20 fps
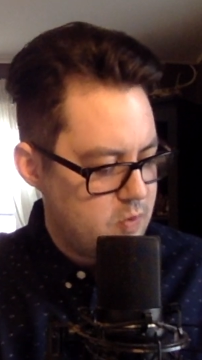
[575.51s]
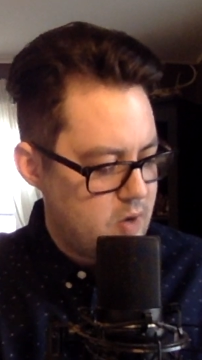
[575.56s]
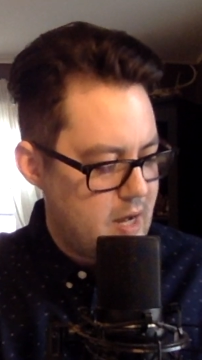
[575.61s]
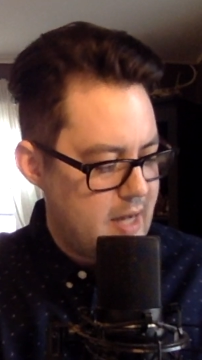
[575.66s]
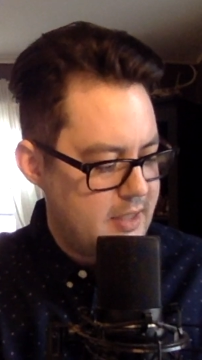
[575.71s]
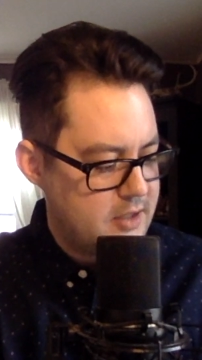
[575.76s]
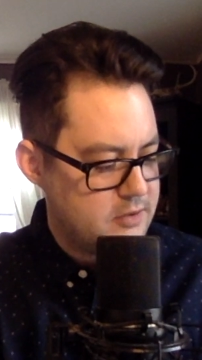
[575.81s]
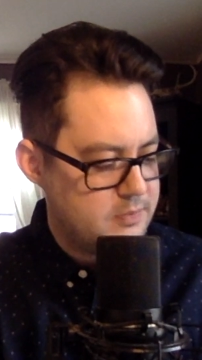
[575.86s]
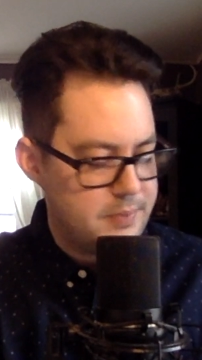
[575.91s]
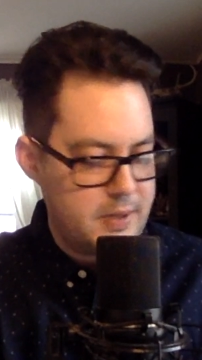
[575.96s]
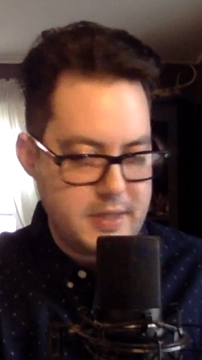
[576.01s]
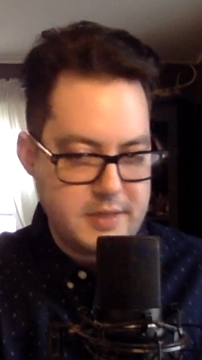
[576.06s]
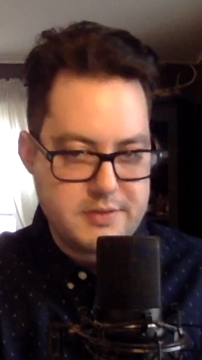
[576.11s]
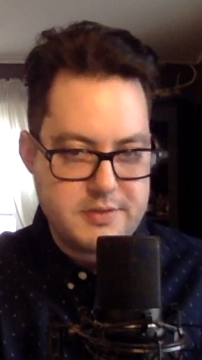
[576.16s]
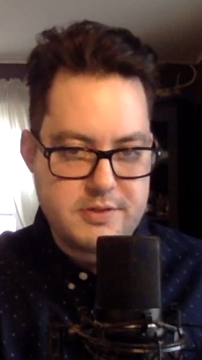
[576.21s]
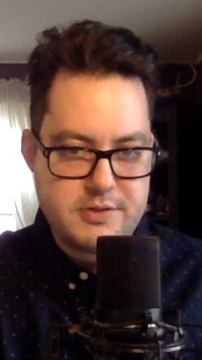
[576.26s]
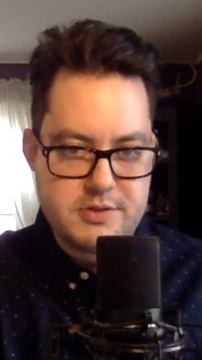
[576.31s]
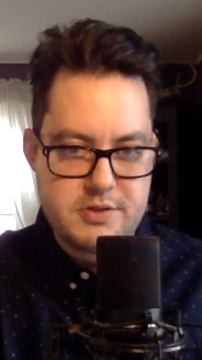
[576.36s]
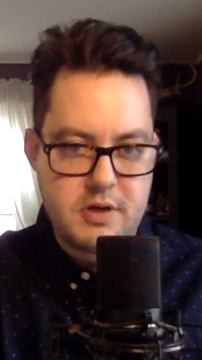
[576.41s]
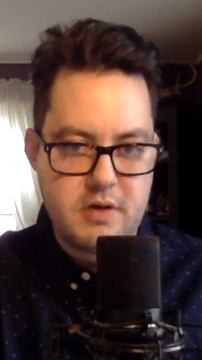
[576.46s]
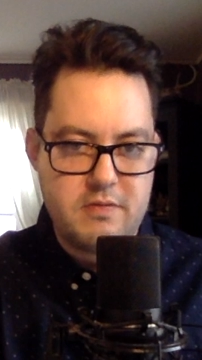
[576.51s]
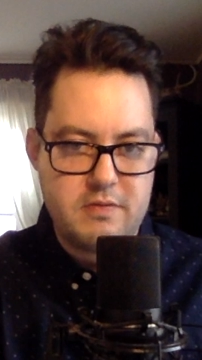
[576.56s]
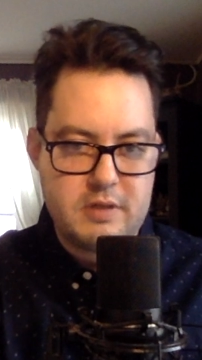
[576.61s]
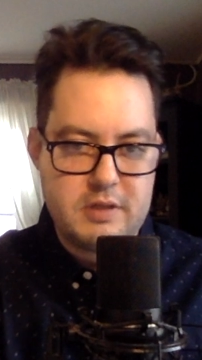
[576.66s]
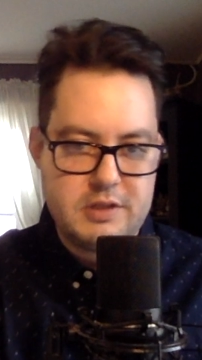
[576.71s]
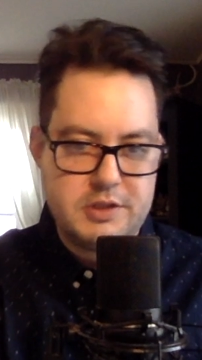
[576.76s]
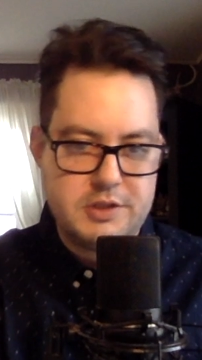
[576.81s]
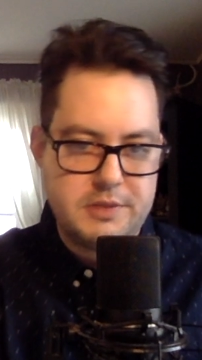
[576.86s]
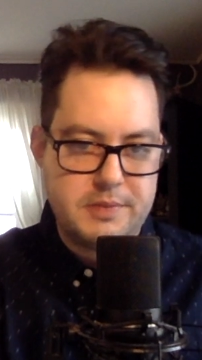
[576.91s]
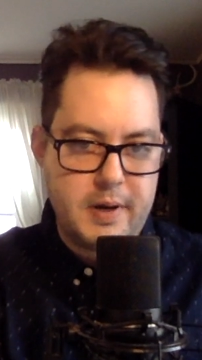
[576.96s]
wild pizzas over
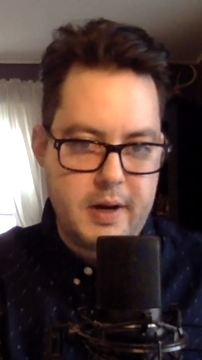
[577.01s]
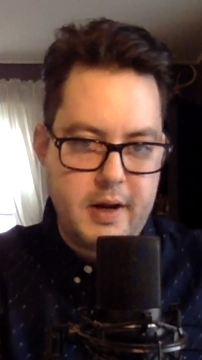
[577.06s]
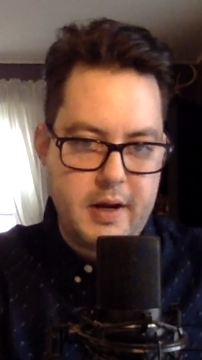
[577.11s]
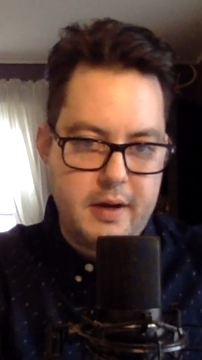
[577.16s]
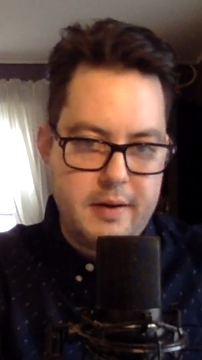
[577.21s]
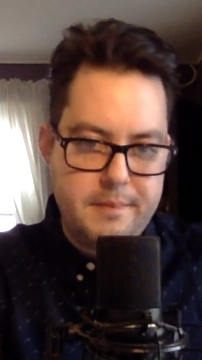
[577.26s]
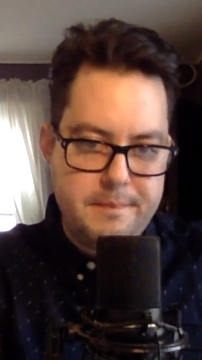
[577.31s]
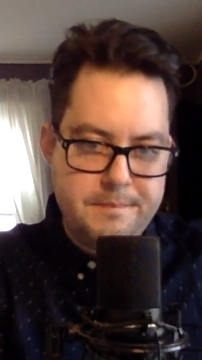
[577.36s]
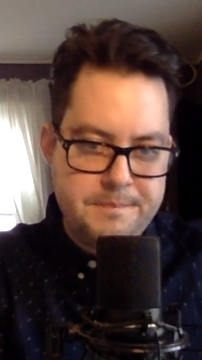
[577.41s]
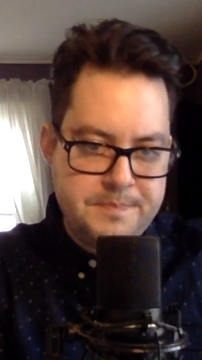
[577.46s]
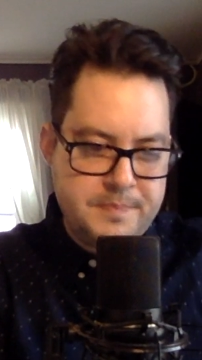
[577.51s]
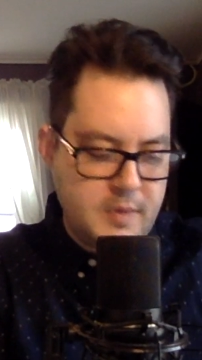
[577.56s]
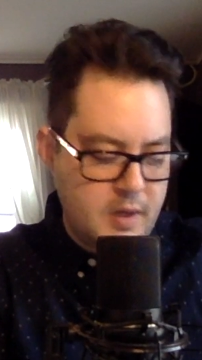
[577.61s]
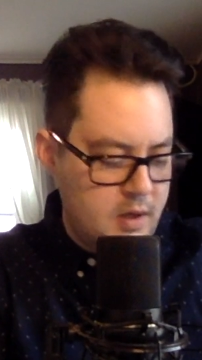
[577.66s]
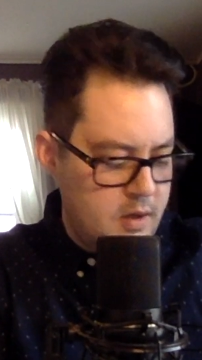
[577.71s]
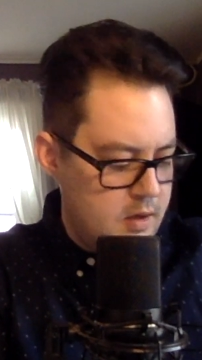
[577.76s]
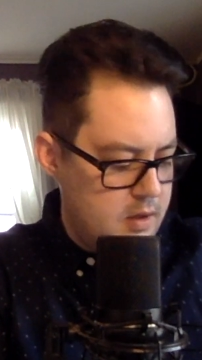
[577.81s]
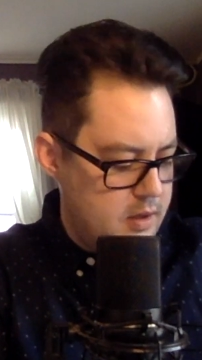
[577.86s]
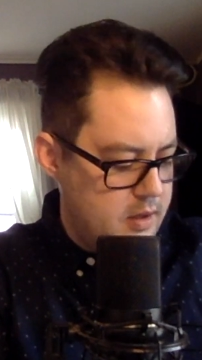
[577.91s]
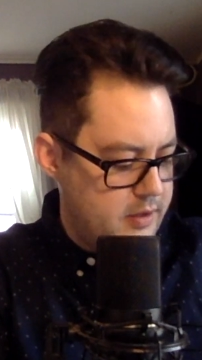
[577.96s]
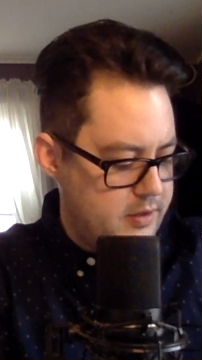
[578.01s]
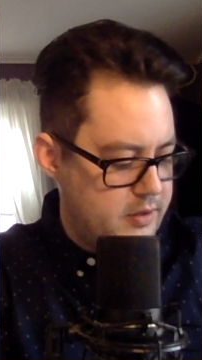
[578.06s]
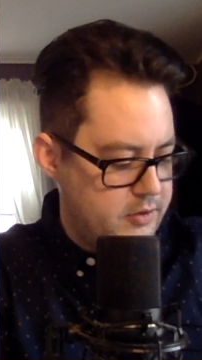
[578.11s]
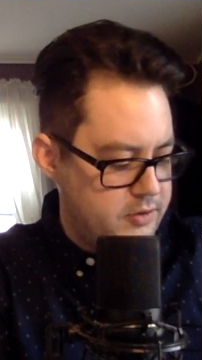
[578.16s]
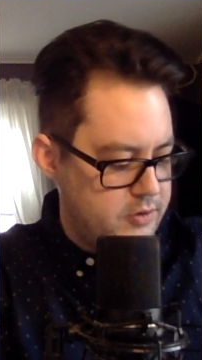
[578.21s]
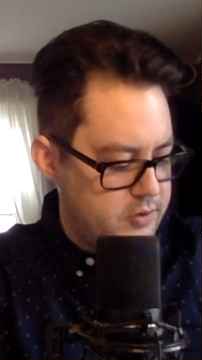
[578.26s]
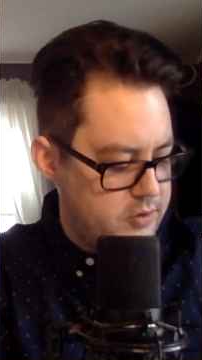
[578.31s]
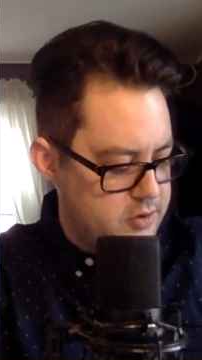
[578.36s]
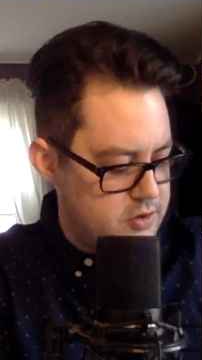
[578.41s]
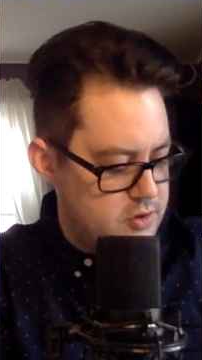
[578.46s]
in Japan. Like they'll
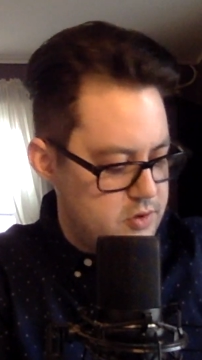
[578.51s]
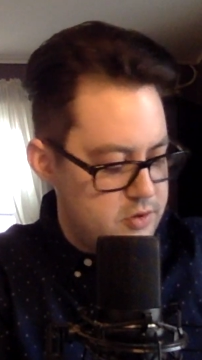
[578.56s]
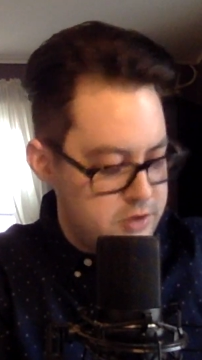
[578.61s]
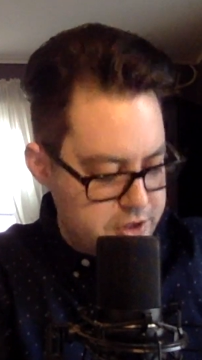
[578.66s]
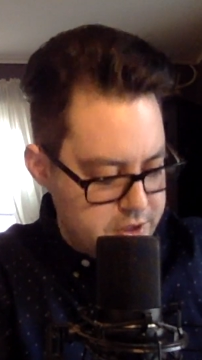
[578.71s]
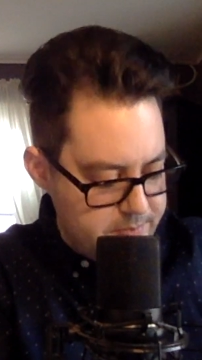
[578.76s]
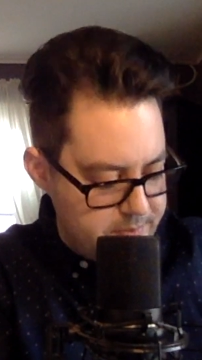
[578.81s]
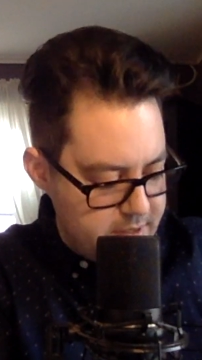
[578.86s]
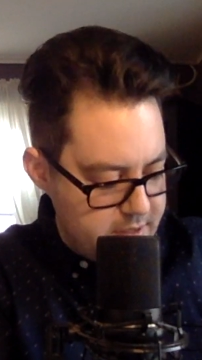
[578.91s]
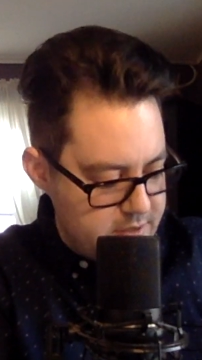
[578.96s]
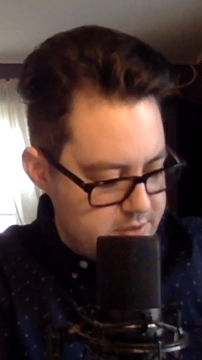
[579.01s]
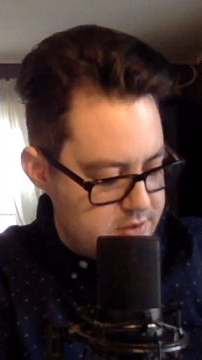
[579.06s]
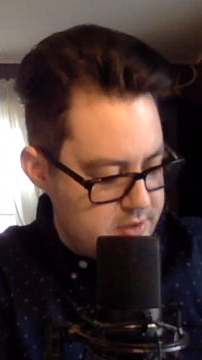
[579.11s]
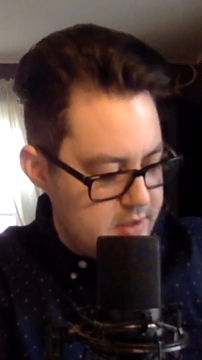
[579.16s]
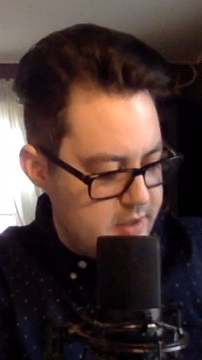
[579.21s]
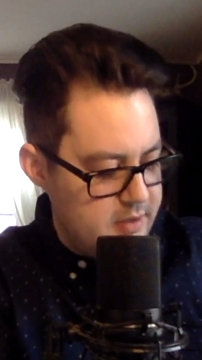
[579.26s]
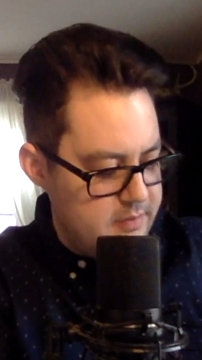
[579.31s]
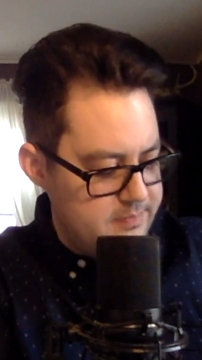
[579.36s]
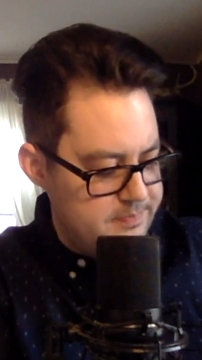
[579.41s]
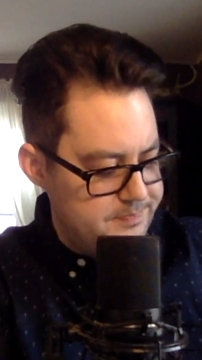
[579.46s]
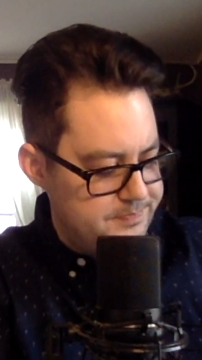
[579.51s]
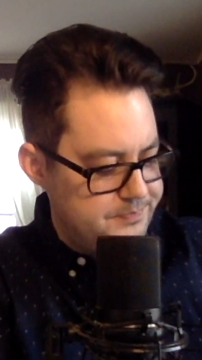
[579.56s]
do the sushi pizza,